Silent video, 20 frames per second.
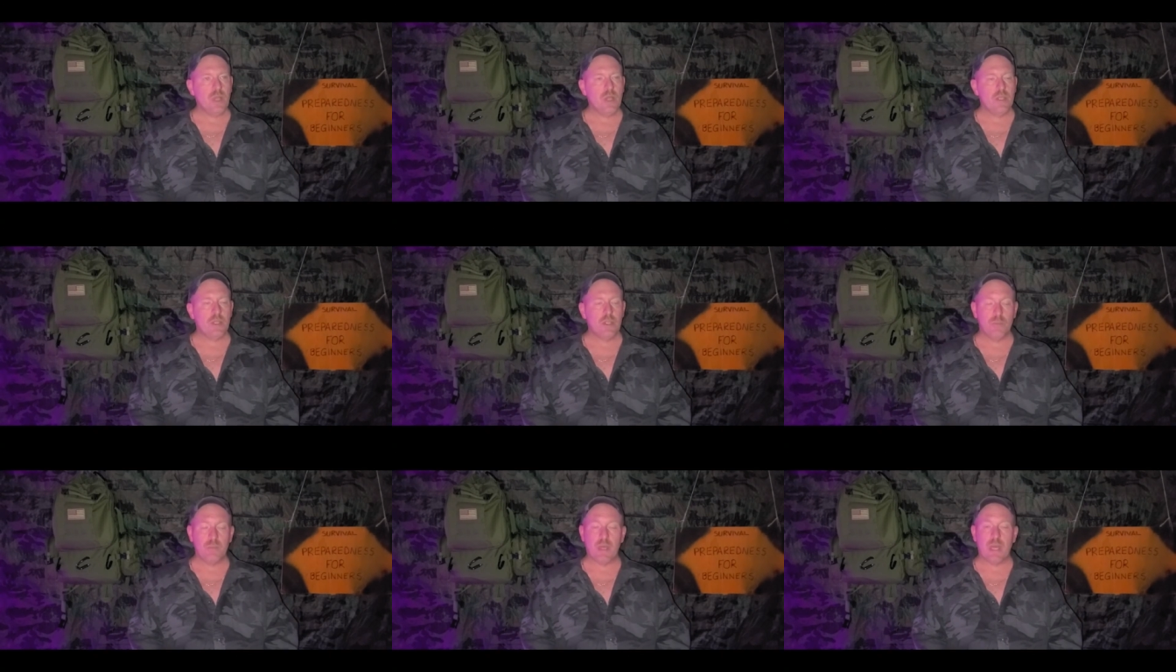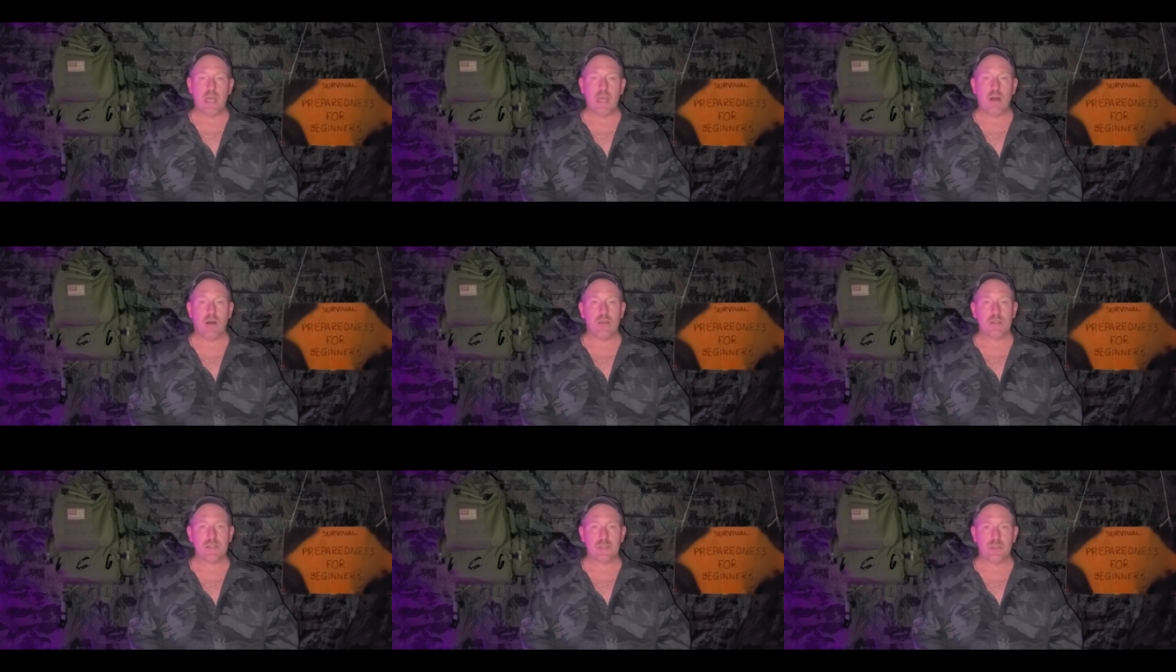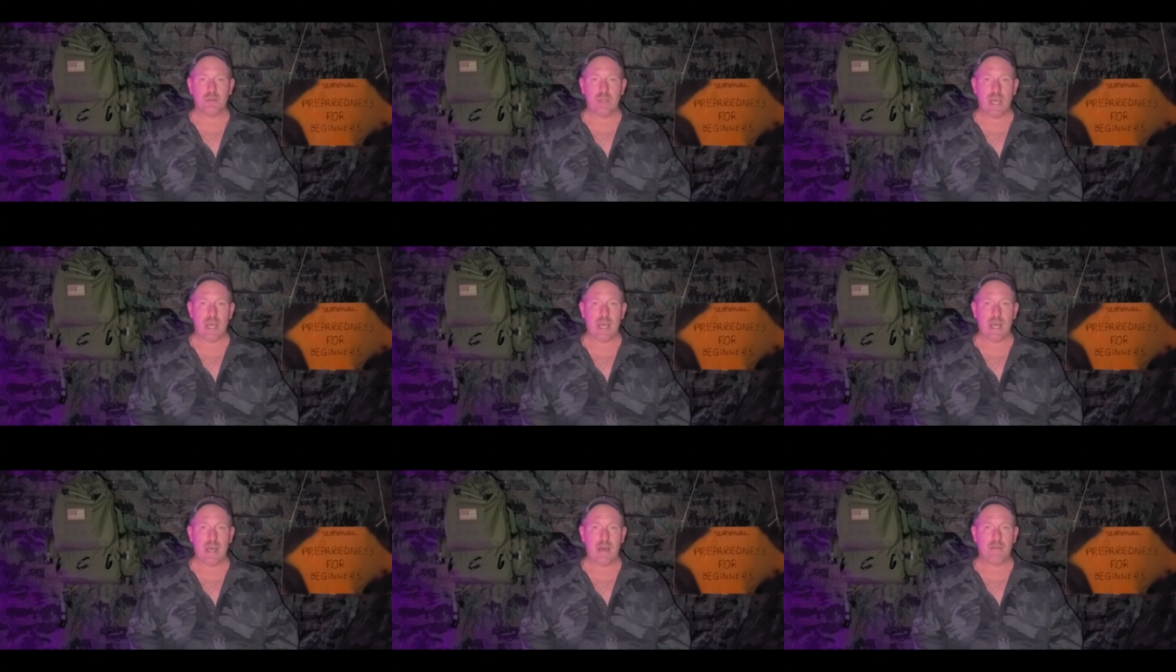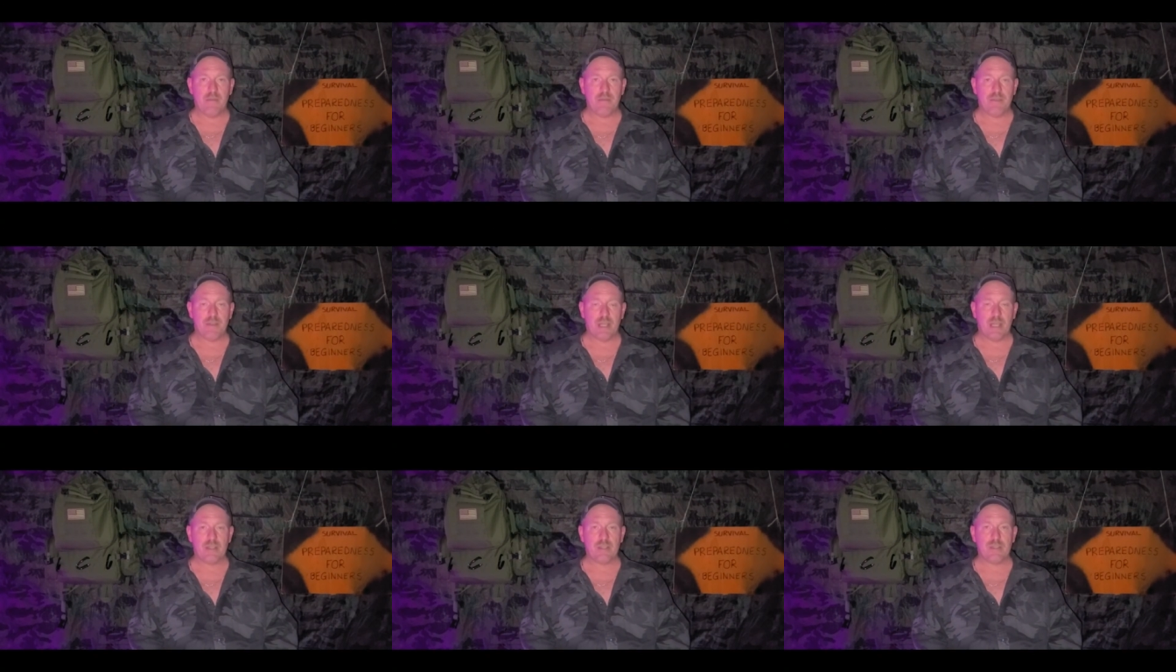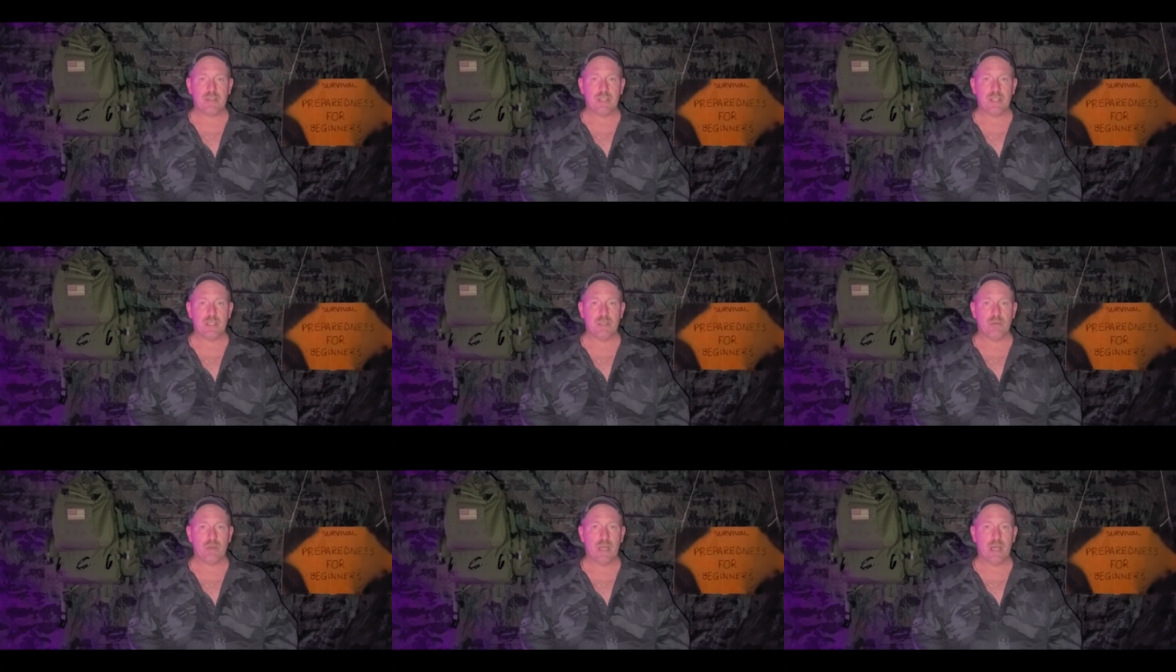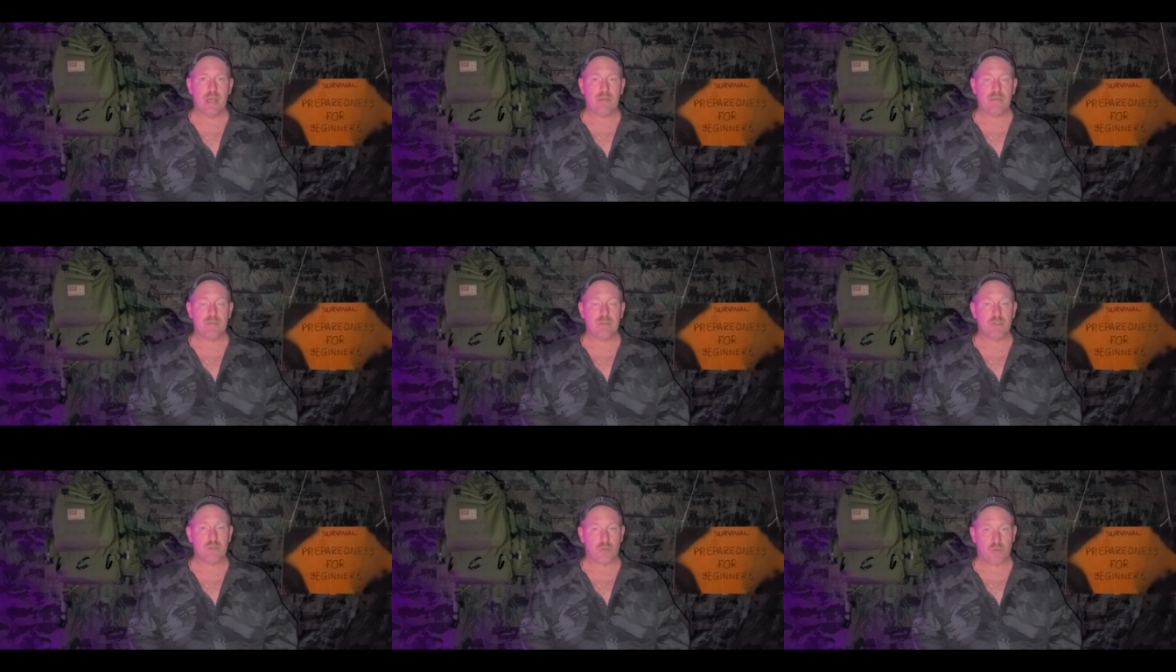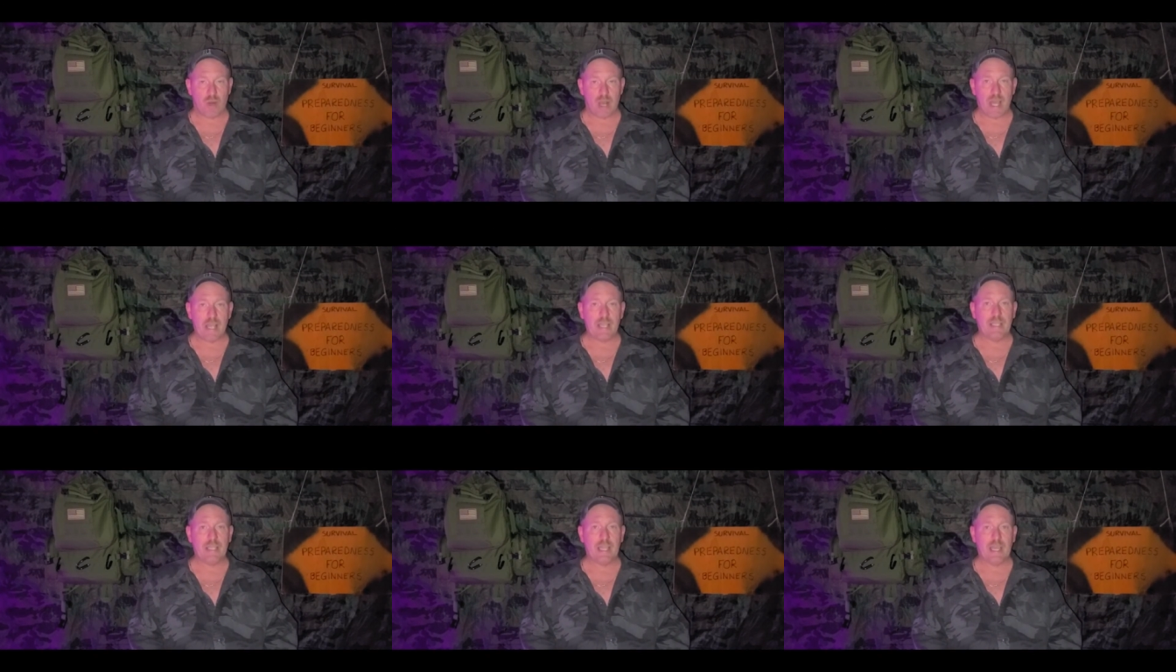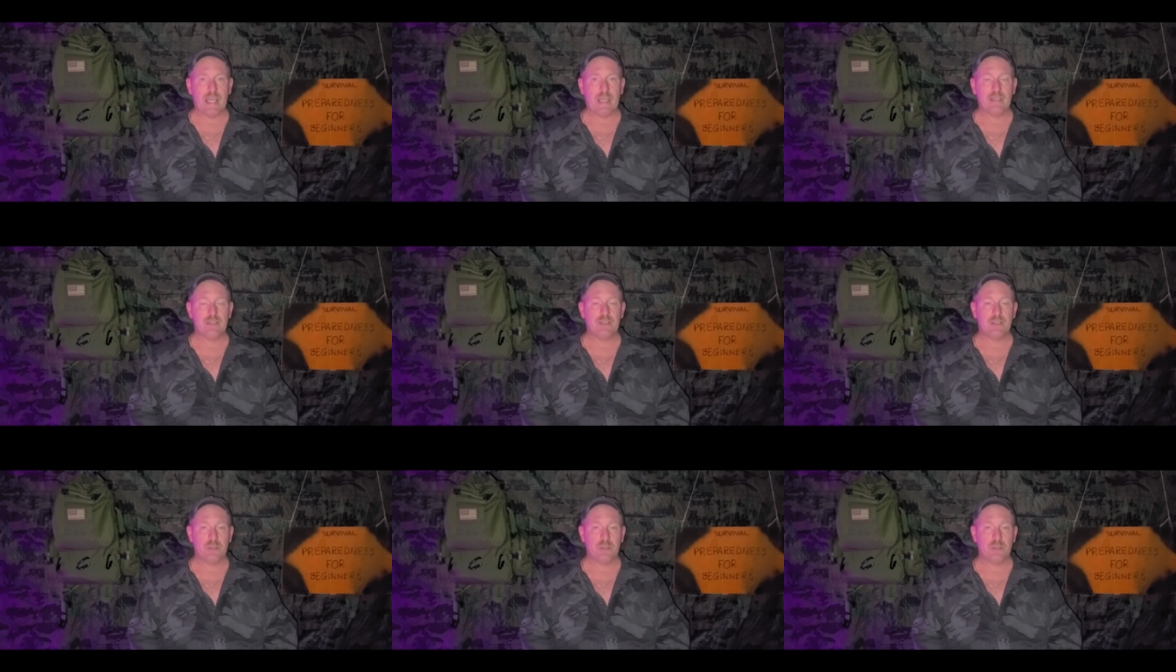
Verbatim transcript: You may also have things that you have dry canned